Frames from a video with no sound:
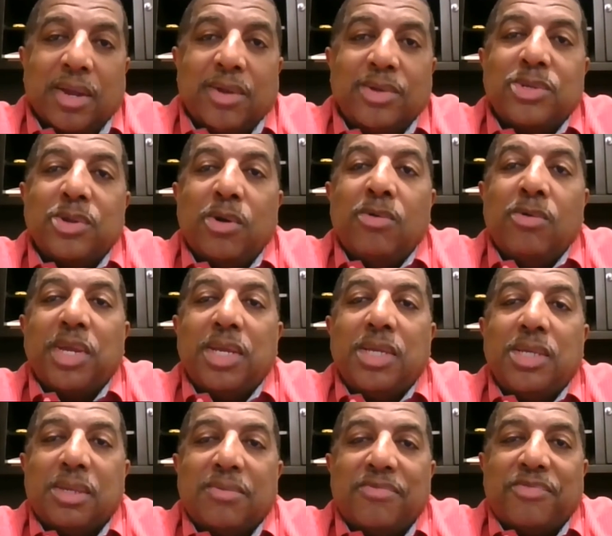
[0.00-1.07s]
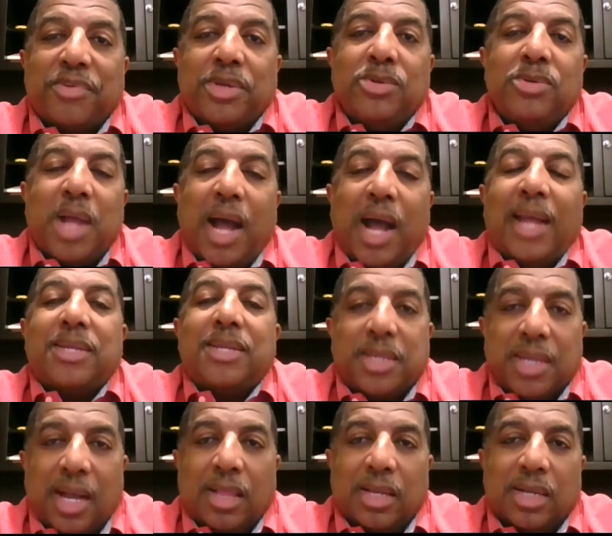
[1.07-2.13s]
There's no reason for you not to
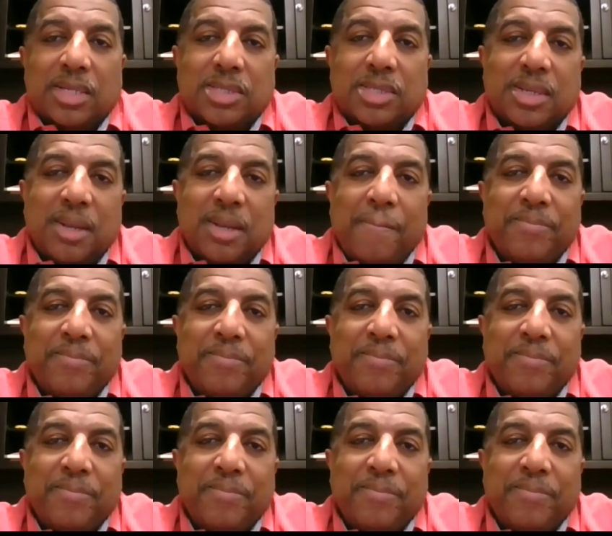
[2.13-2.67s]
tell us